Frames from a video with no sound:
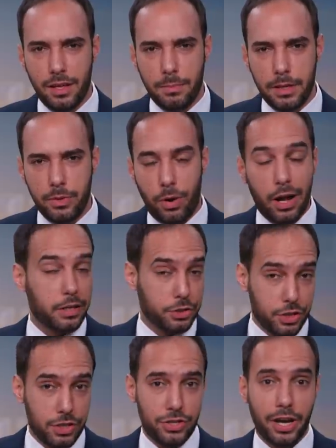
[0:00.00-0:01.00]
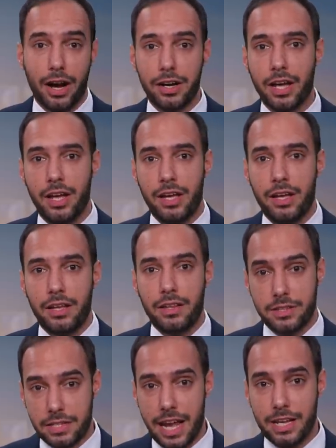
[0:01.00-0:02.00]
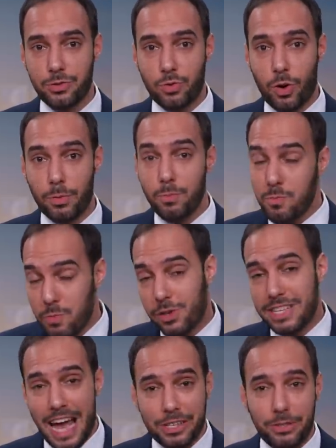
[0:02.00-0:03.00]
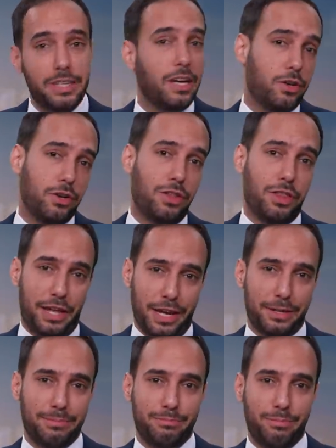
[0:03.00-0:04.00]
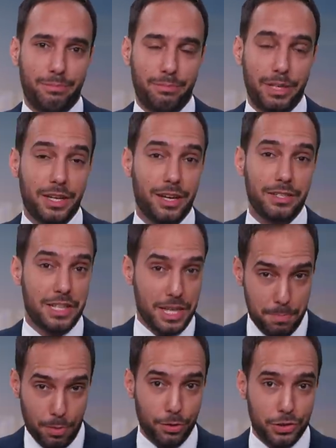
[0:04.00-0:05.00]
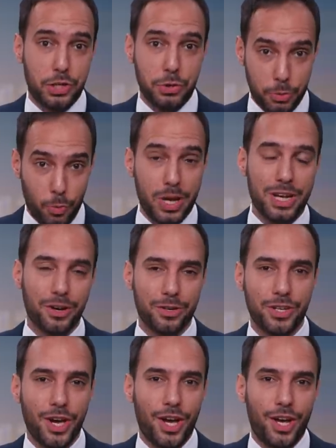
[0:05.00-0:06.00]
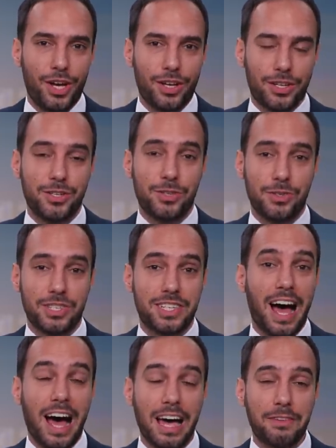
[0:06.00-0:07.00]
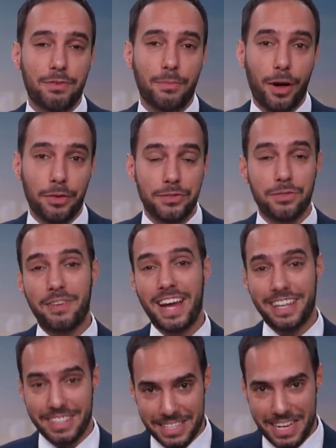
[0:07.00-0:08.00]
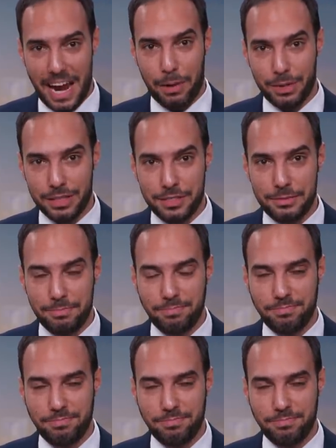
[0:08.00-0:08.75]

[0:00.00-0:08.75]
Meanwhile, in Xinjiang, the sandstorm was actually a good thing, because the persecuted Uyghurs could use it to hide from all the surveillance cameras.